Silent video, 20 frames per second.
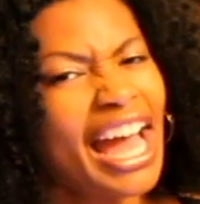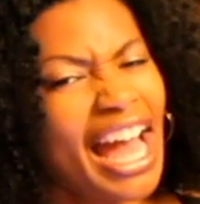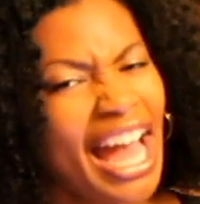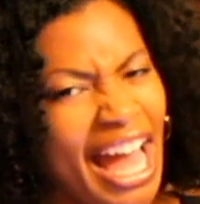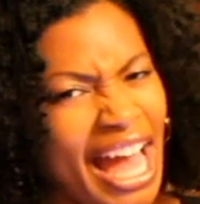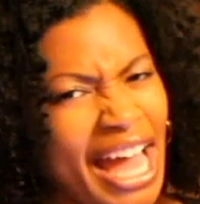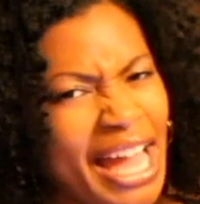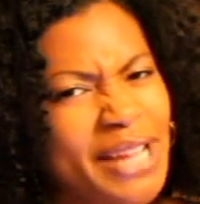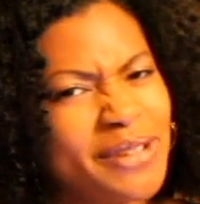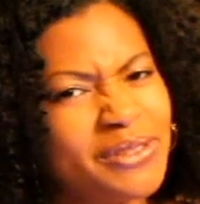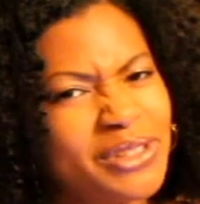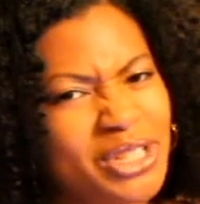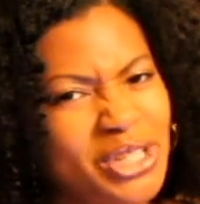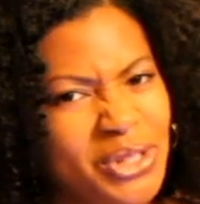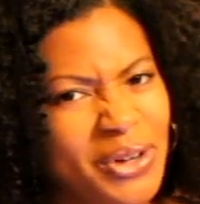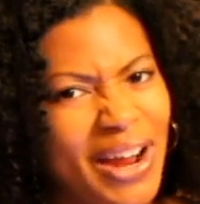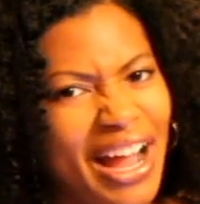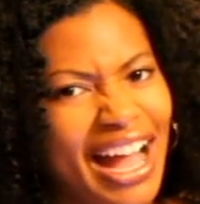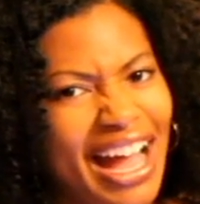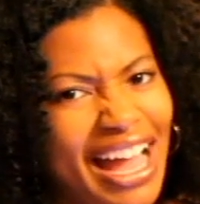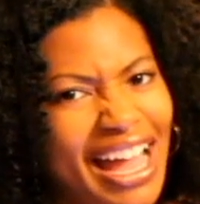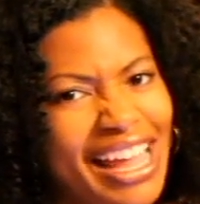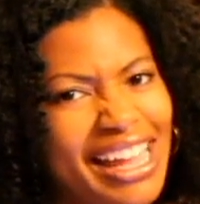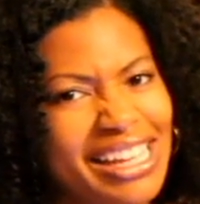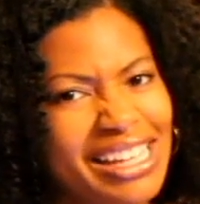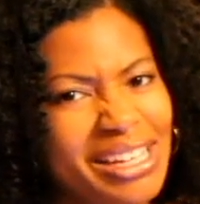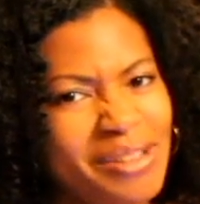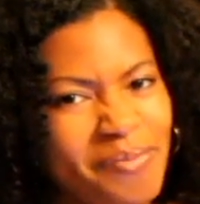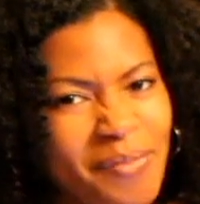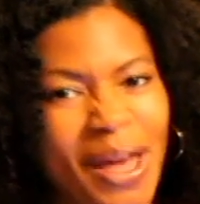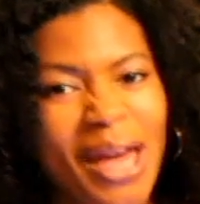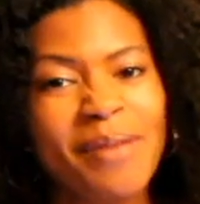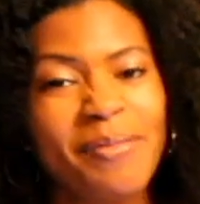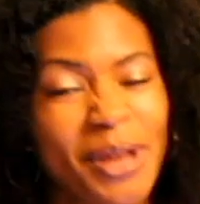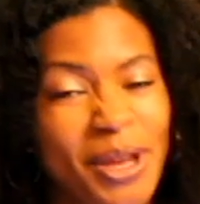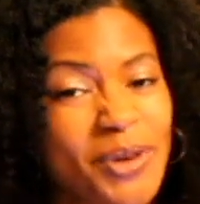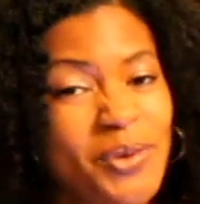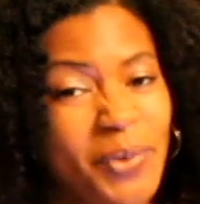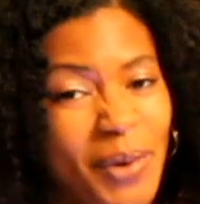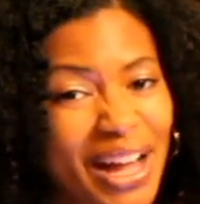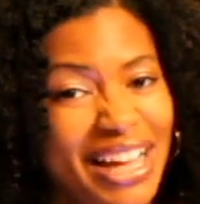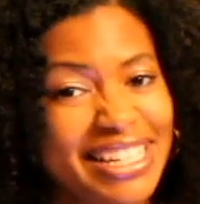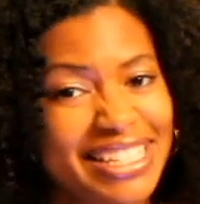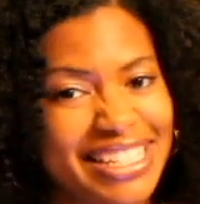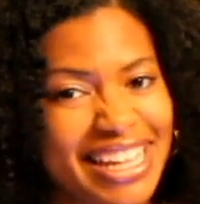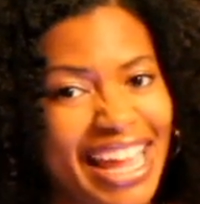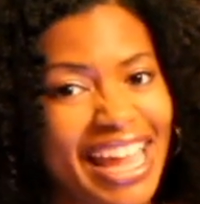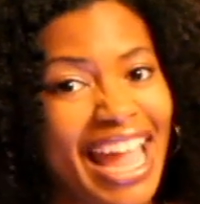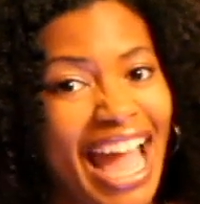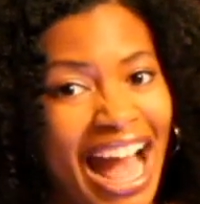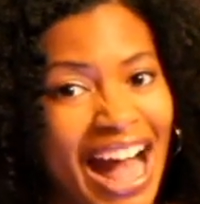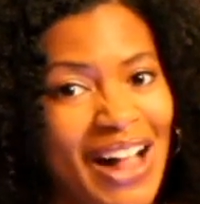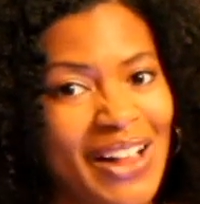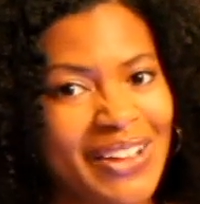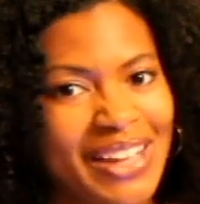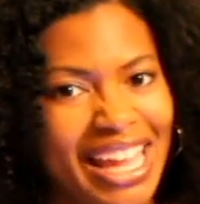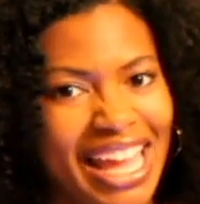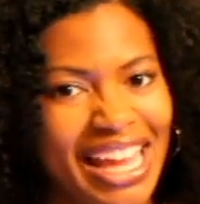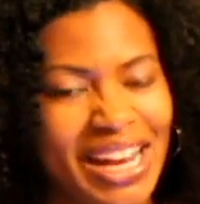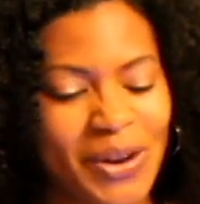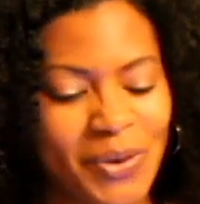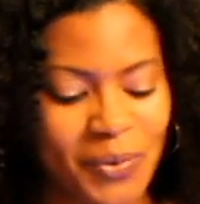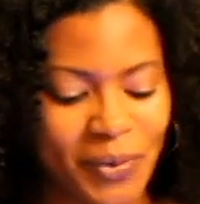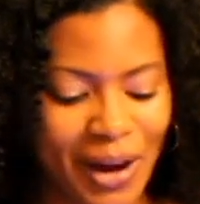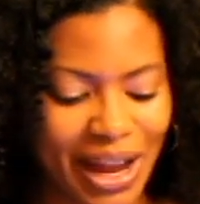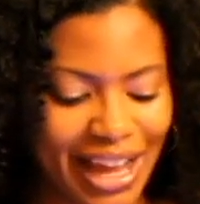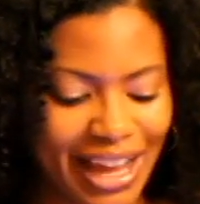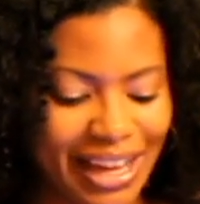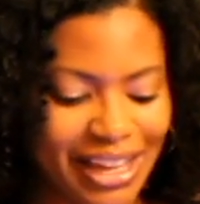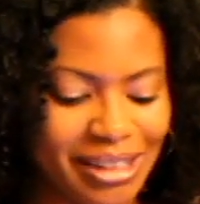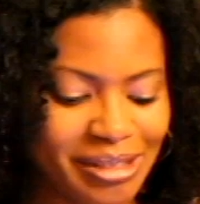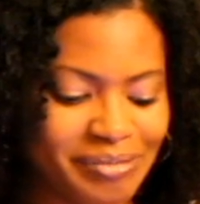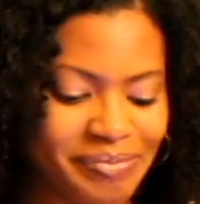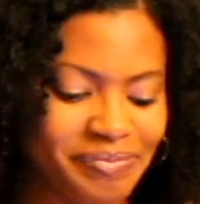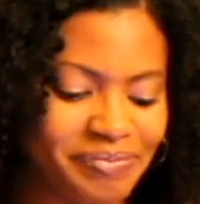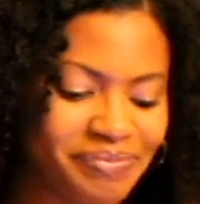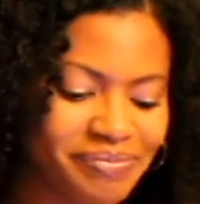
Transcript: I've tried. Maybe one day I'll get it right.